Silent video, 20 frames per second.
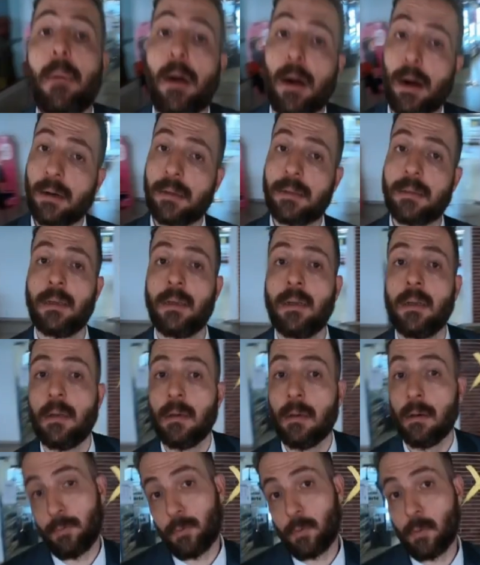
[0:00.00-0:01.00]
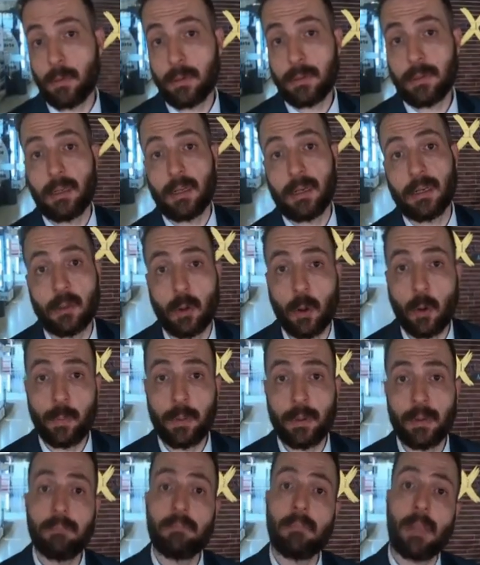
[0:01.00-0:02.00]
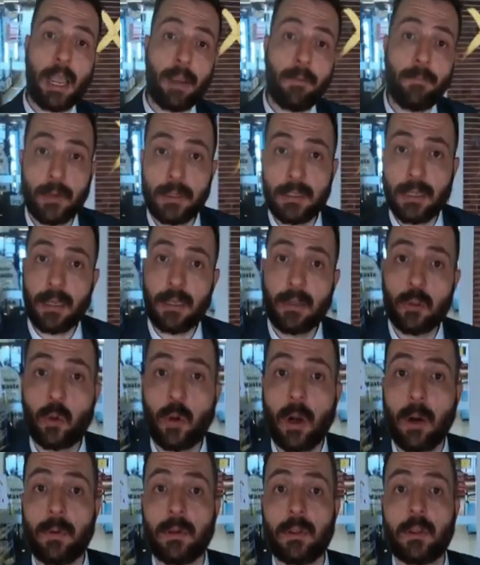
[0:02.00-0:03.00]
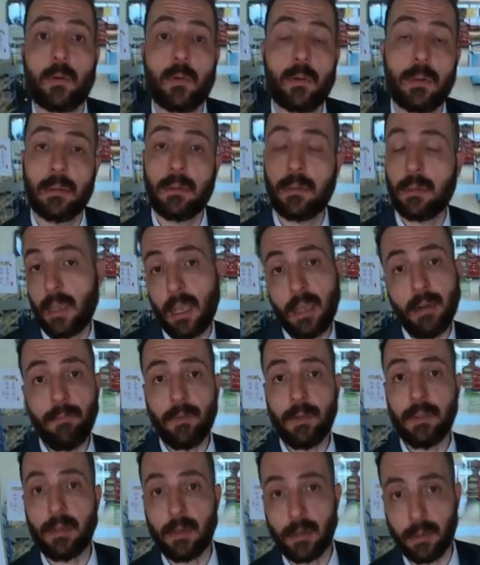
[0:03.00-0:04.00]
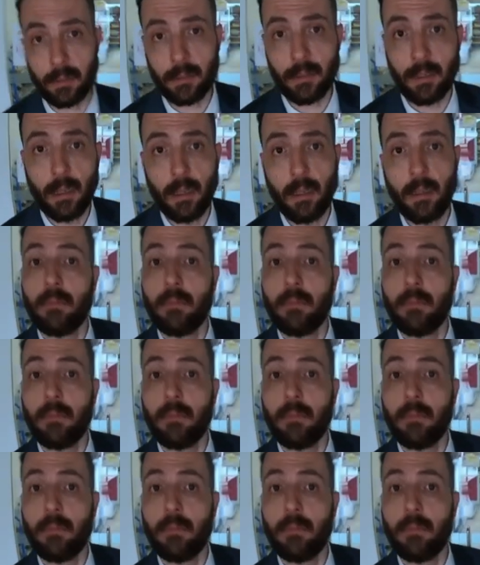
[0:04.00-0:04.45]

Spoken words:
Mart. Of course it is open every day to our students and visitors.